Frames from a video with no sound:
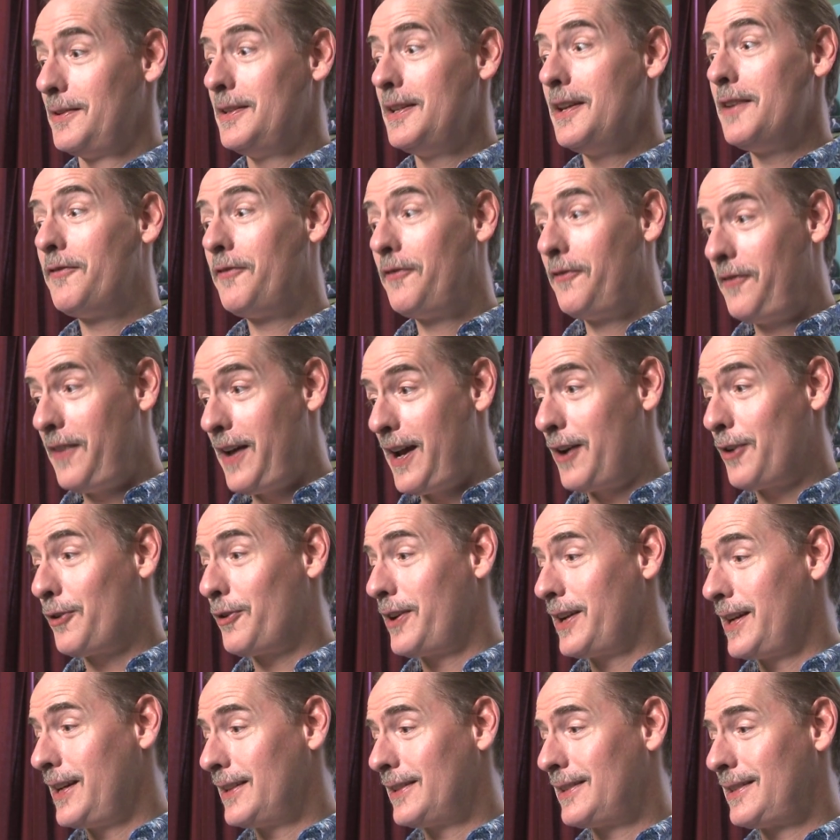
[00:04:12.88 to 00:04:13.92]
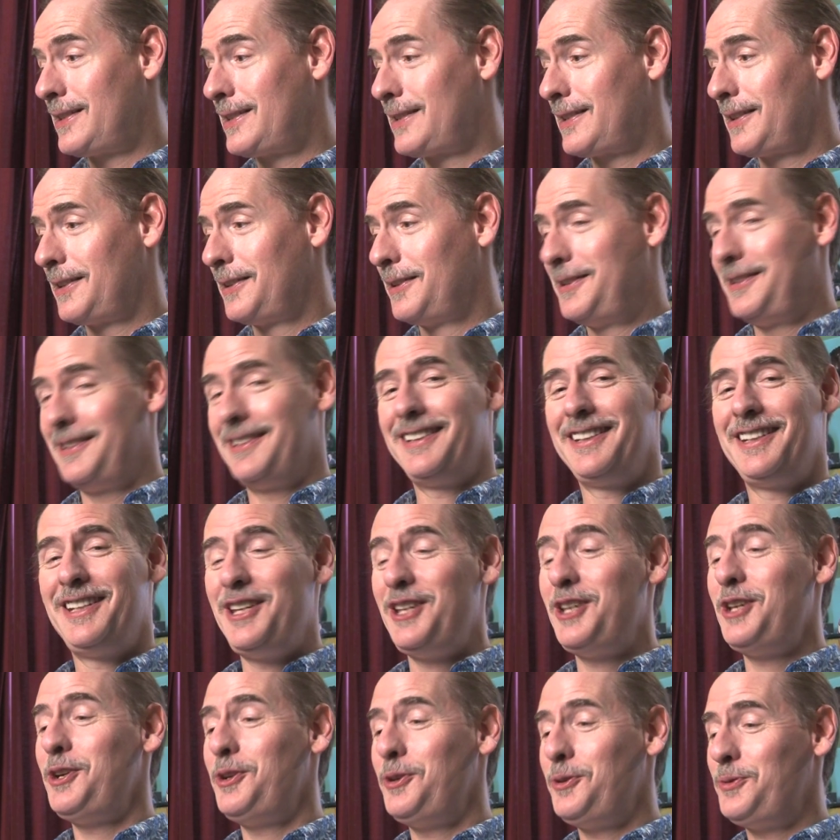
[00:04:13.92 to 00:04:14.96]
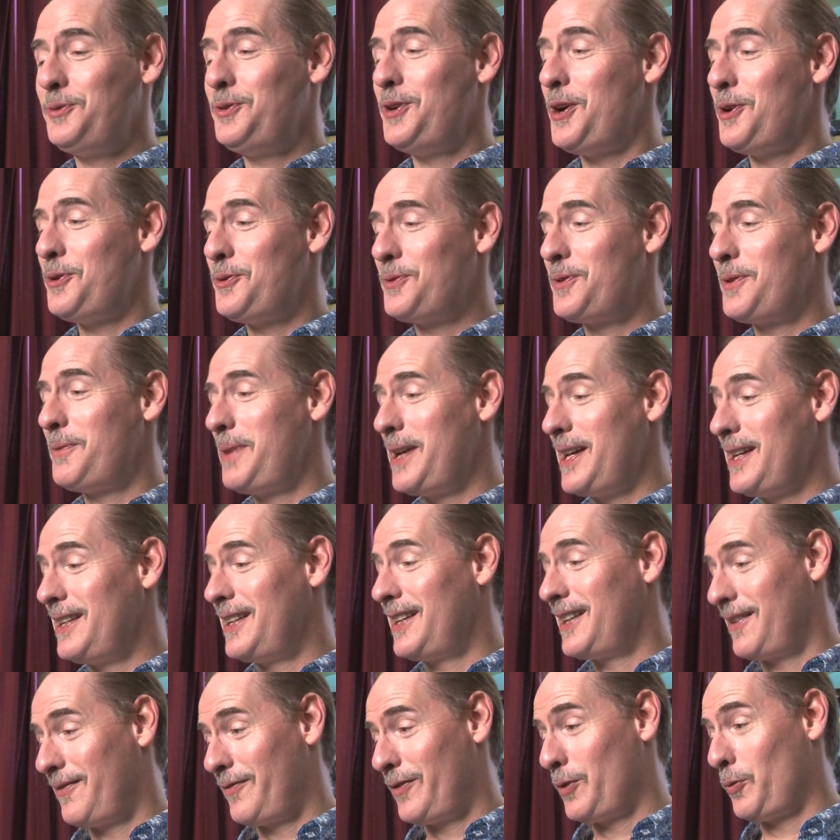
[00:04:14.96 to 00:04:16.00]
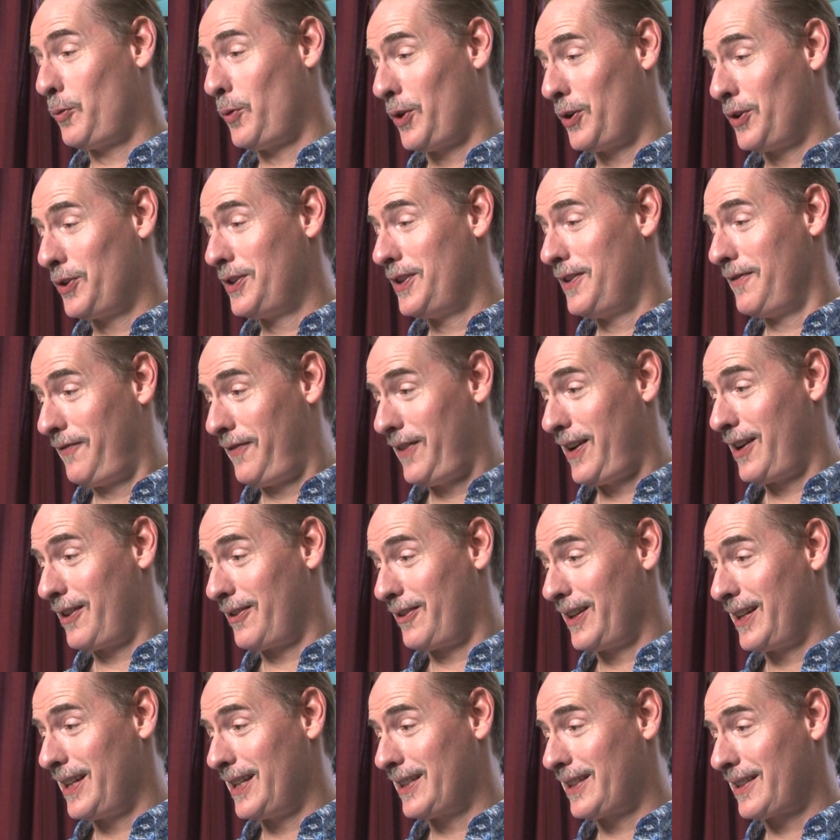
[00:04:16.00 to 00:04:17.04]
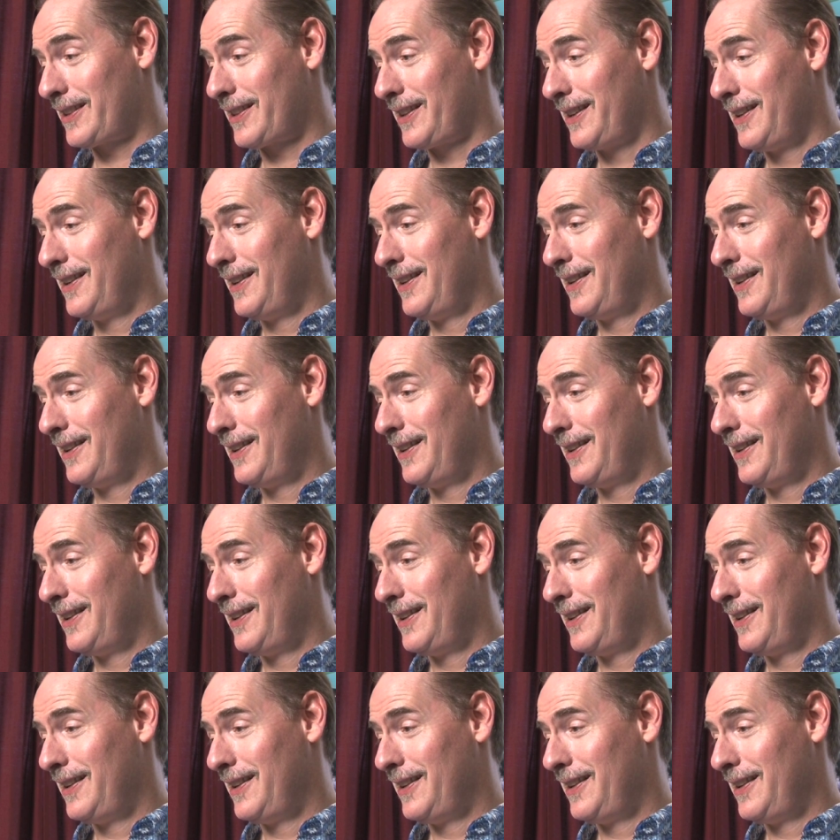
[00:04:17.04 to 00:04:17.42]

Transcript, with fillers: Nefarious? You know the meaning of the word nefarious.